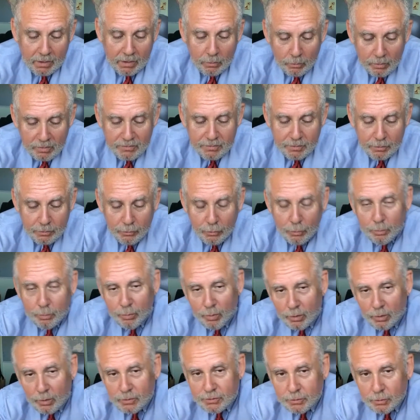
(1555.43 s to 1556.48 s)
We still do
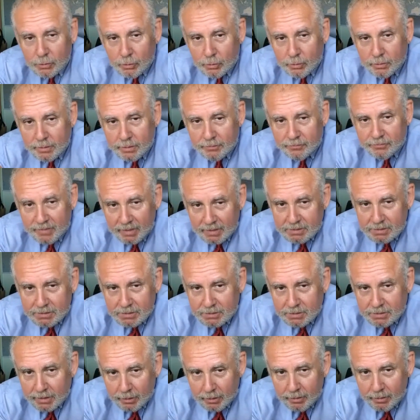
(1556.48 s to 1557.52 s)
personal if
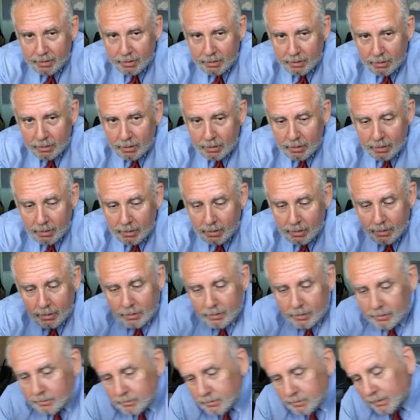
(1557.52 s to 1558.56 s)
necessary.
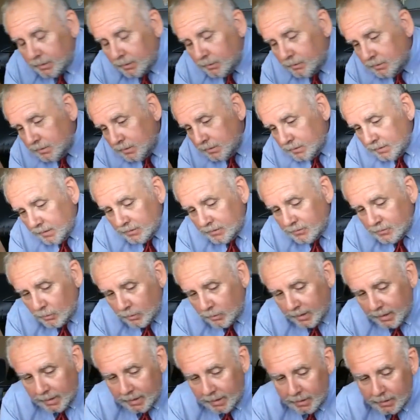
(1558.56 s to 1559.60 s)
That's
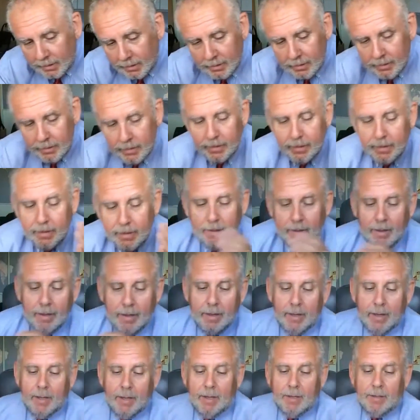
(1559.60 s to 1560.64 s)
okay.
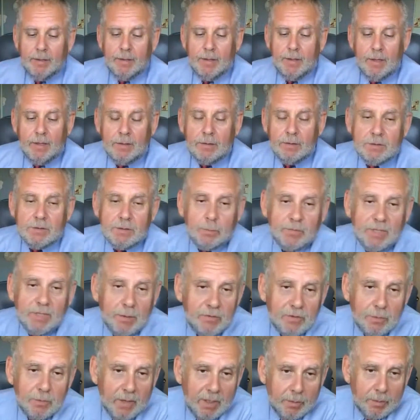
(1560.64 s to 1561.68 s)
And
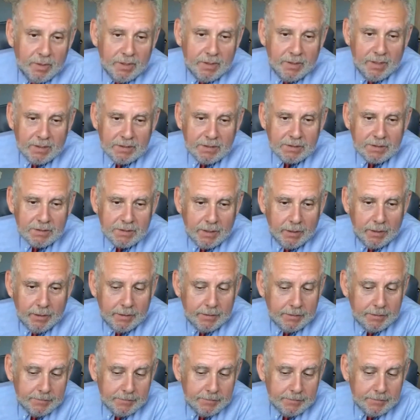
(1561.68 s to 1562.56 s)
sometimes it might be necessary.